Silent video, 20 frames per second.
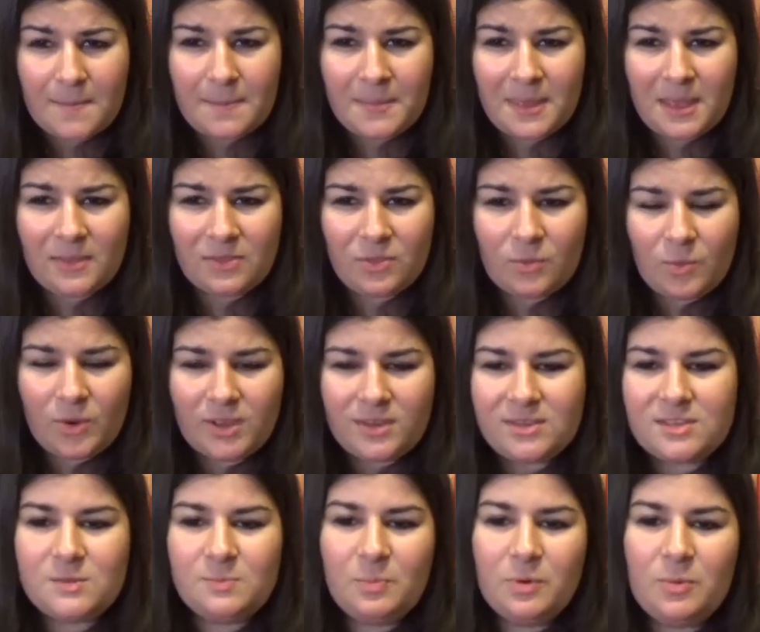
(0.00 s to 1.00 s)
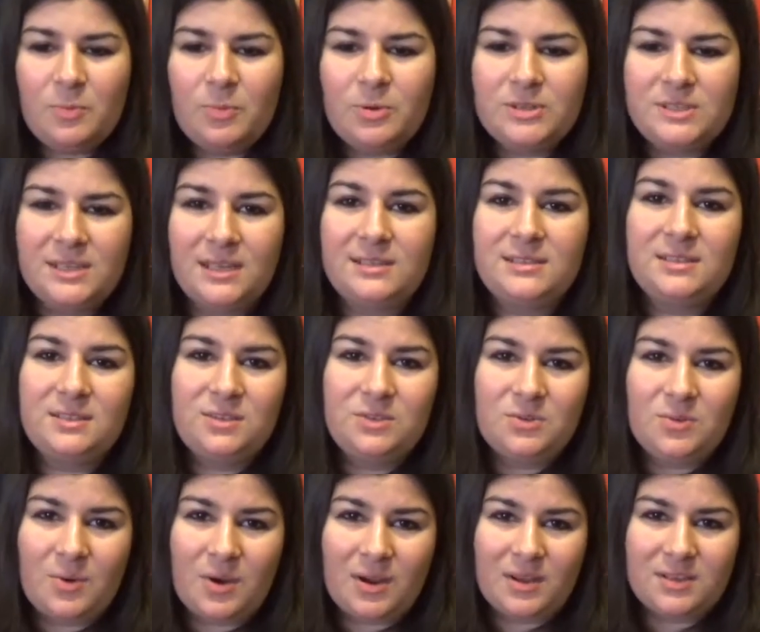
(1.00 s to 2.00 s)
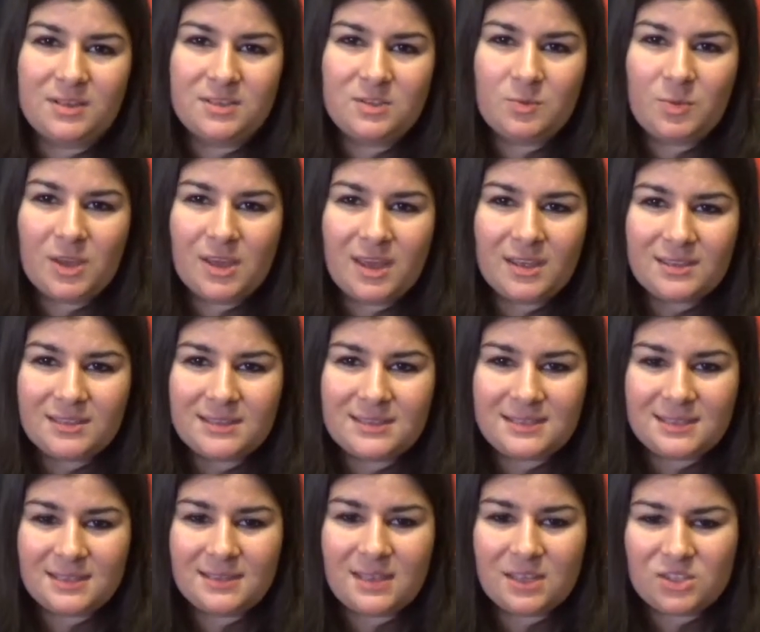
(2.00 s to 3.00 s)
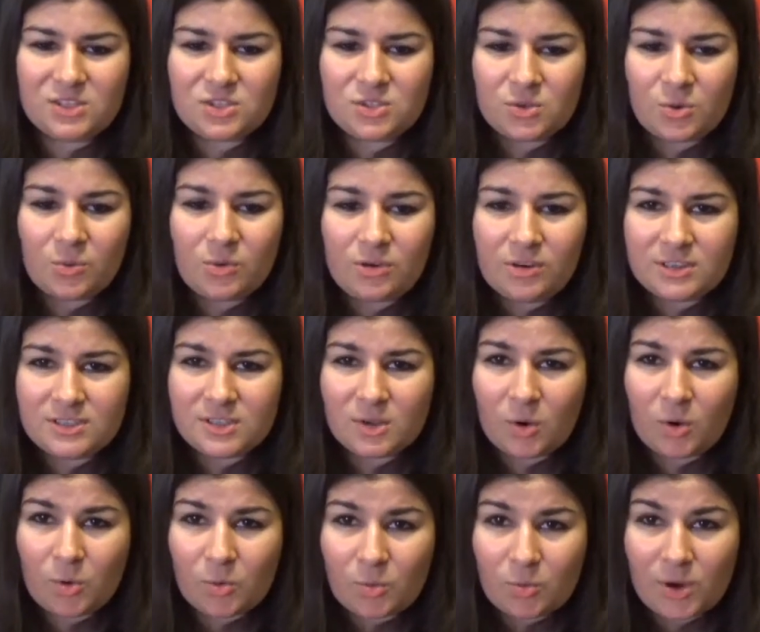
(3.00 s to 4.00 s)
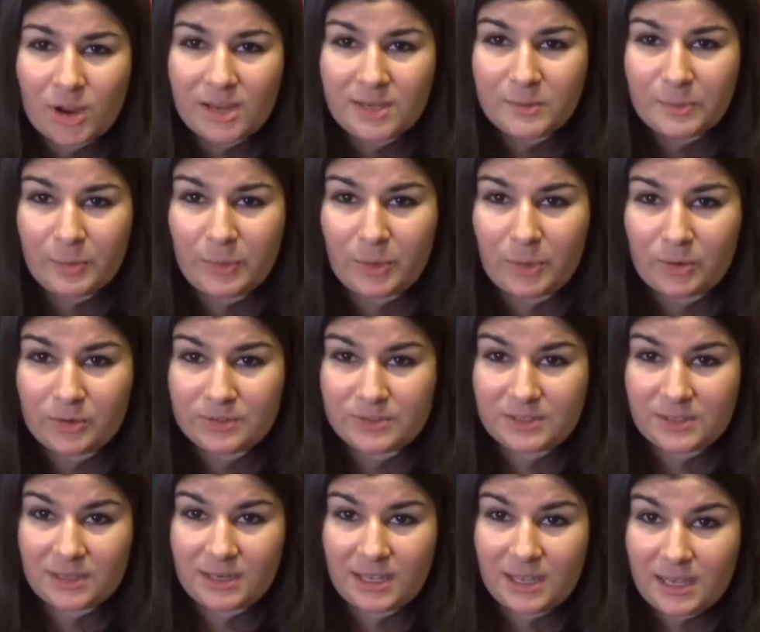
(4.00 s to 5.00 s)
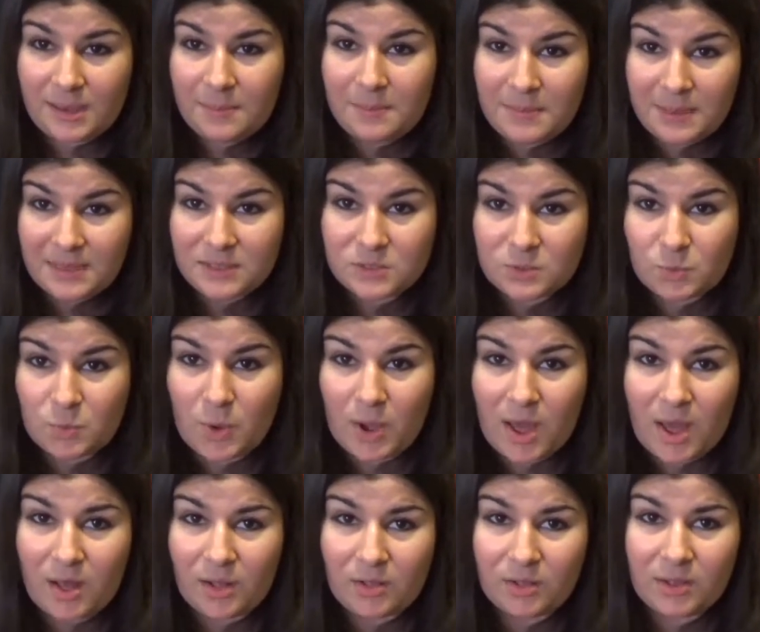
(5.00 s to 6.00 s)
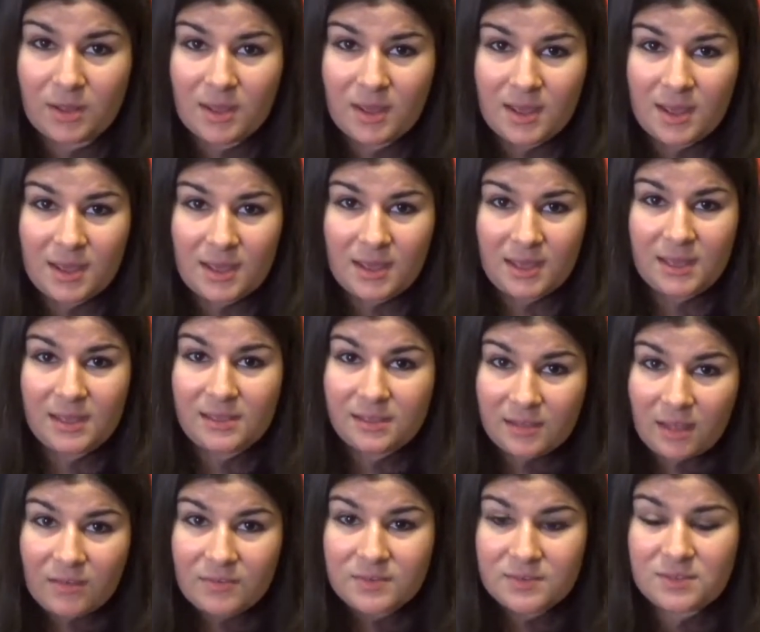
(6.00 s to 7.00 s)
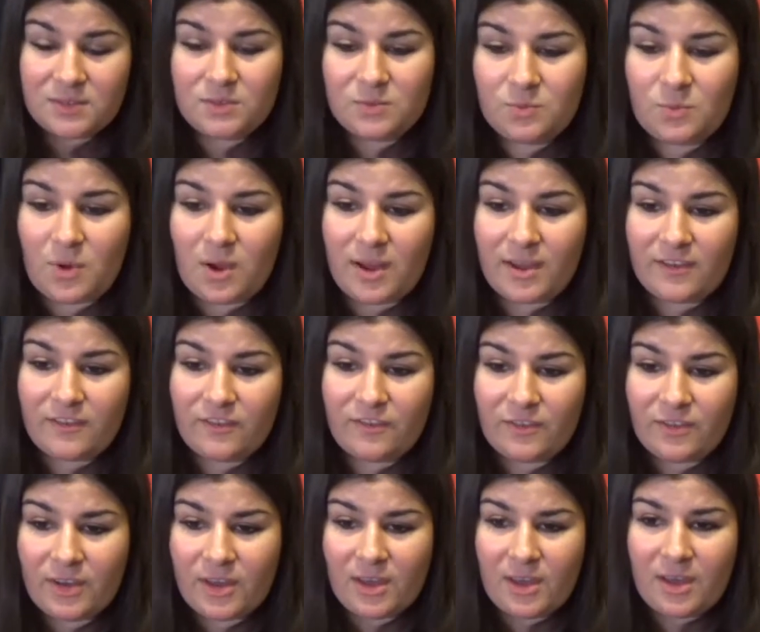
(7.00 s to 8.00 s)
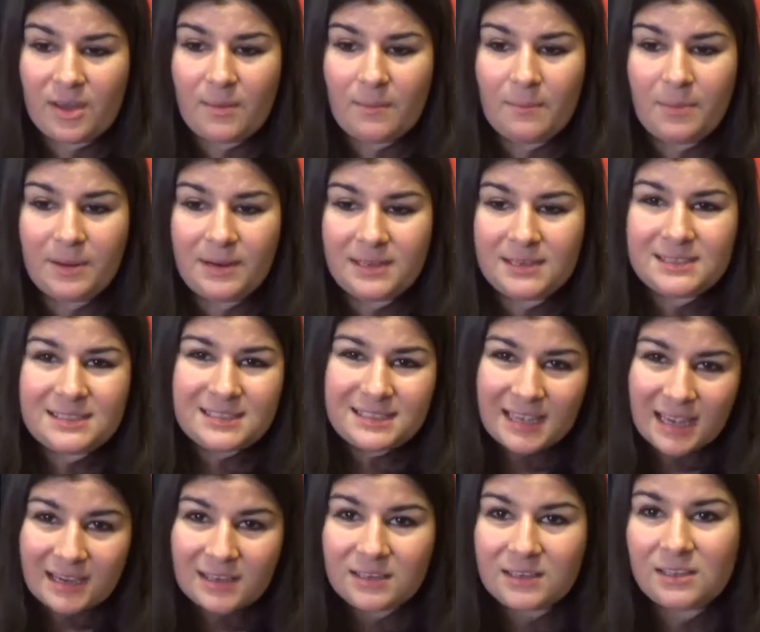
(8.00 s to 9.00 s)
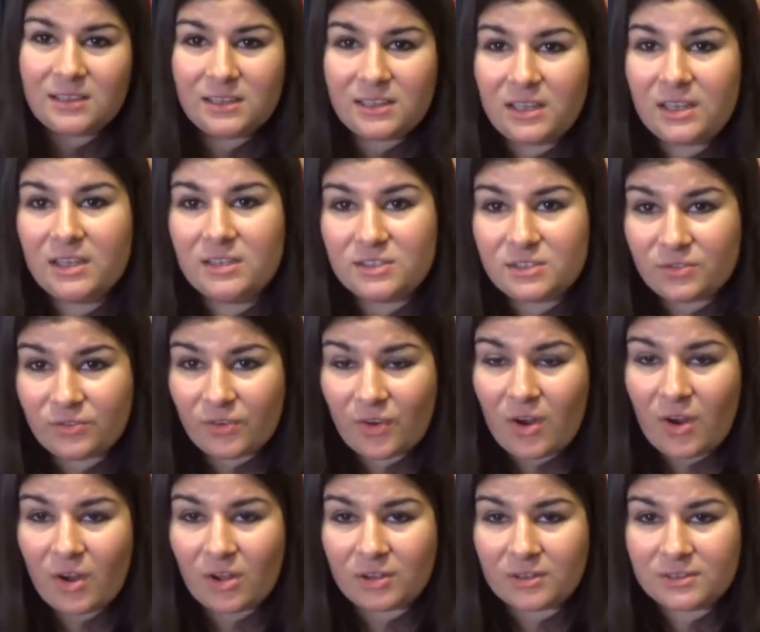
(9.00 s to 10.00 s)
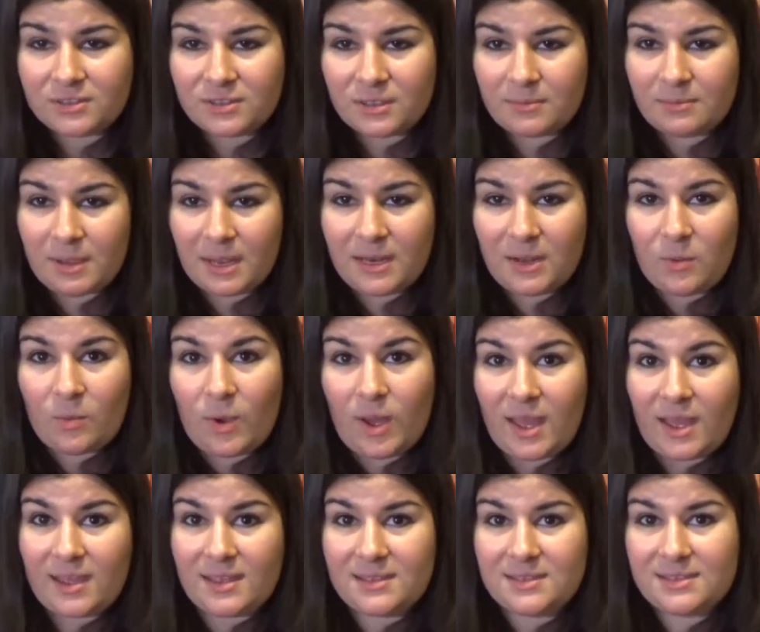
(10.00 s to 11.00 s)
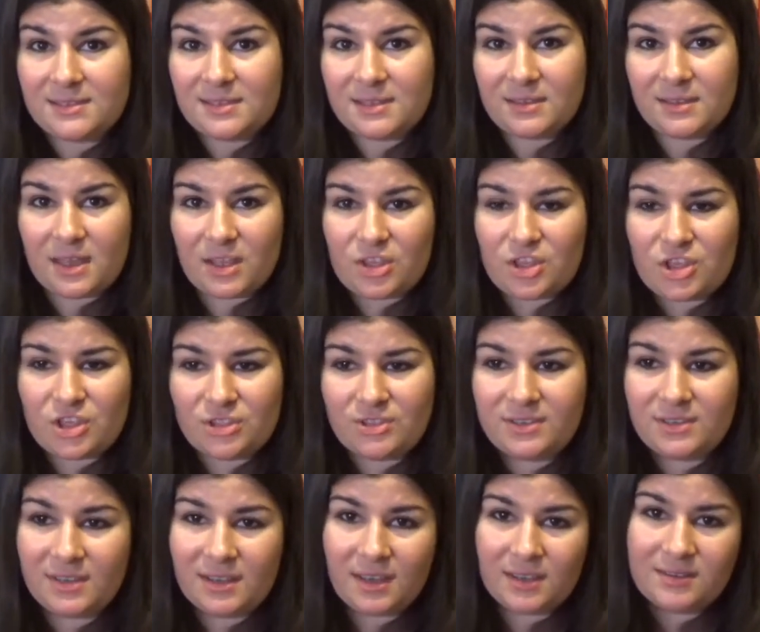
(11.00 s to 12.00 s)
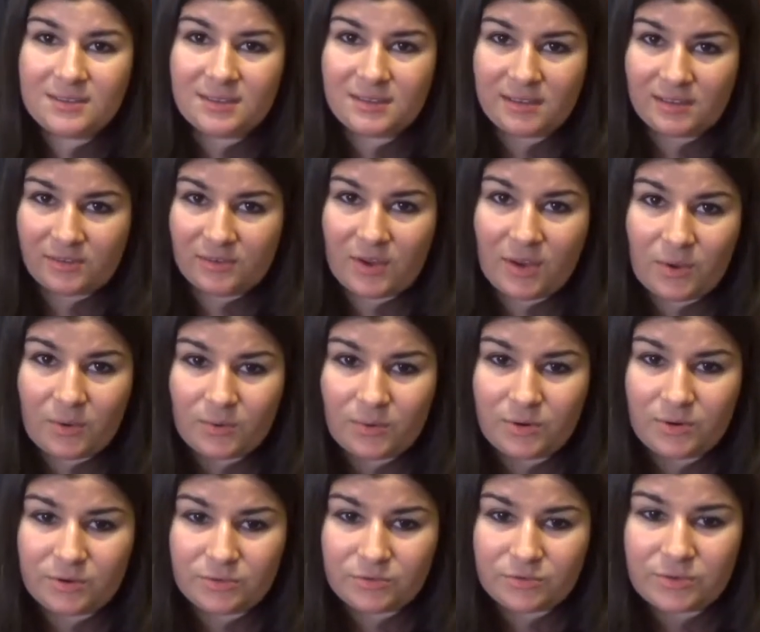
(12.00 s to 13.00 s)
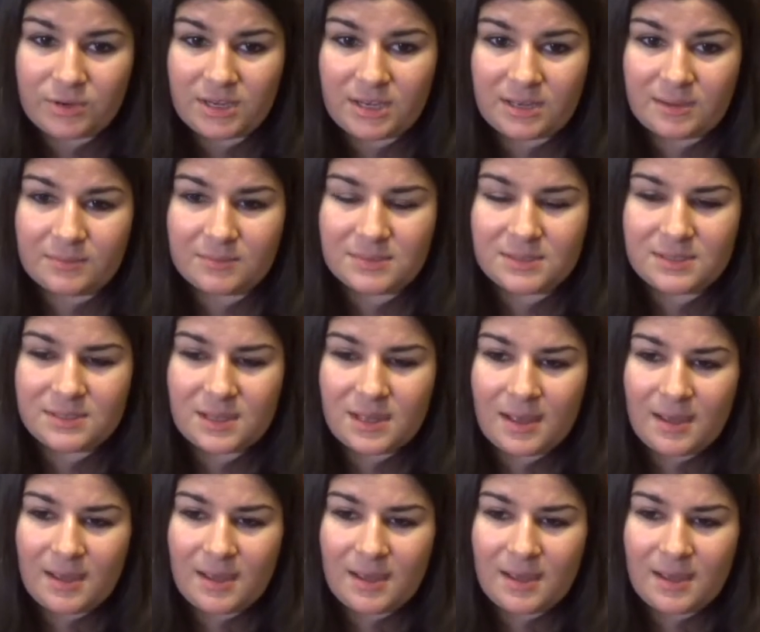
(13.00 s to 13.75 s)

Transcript: And the way this book presents it to us, we get to see that Stoner is a great person. He means well. He loves his wife. But it's technically his fault in many ways that she didn't get to live out her dreams.